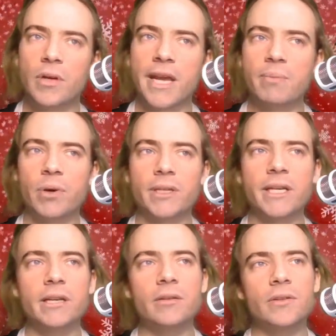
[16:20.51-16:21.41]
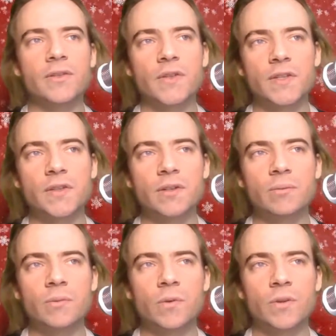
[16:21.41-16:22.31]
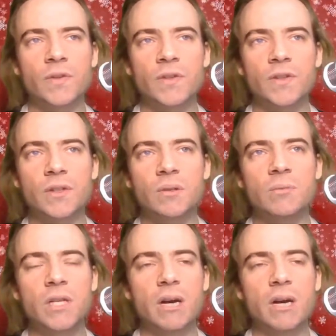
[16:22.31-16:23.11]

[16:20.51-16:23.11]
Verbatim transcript: a particular system or systems.